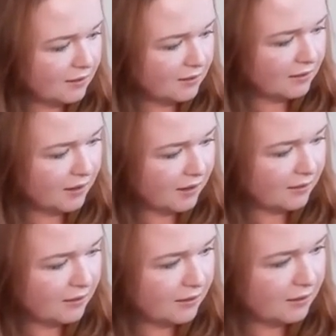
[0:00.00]
Yeah,
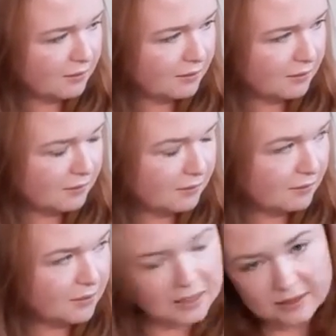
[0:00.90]

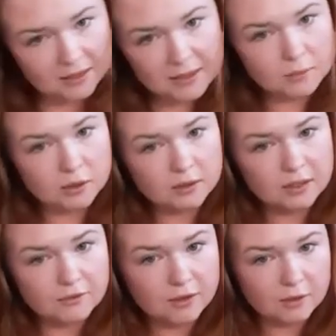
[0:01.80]
I think this will,
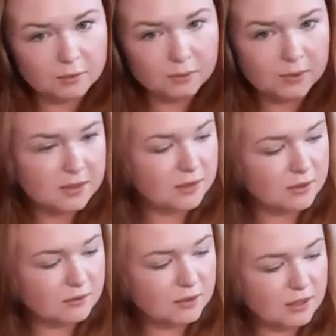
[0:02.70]
even though it's
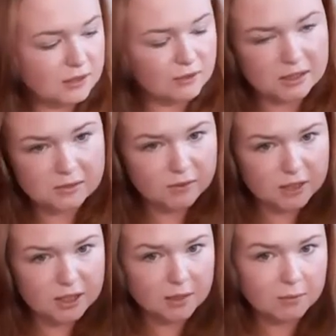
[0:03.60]
relatively
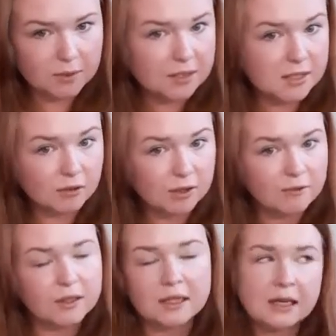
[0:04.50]
cheap and isn't great for,
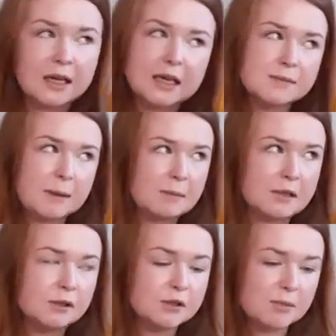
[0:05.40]
like, I guess baby
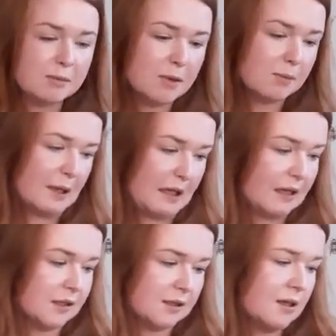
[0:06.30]
clothes, maybe a
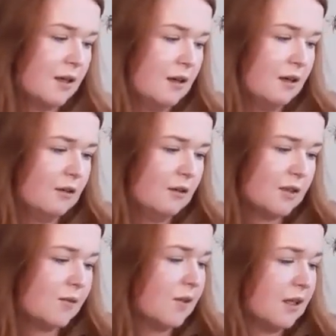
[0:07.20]
blanket or
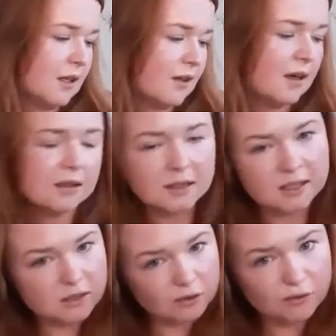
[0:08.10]
something like that, it's
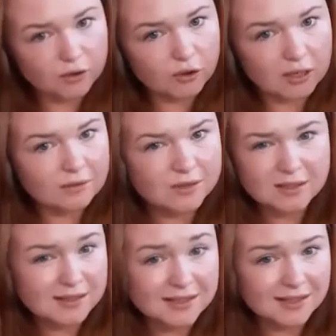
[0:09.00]
good for crafts. It's
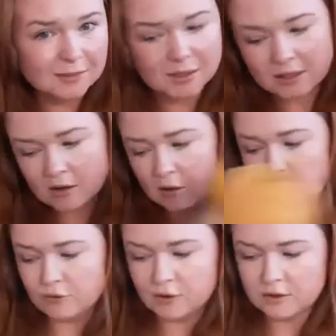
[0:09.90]
99p, you can't go
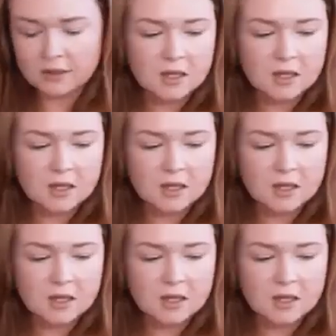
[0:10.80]
wrong.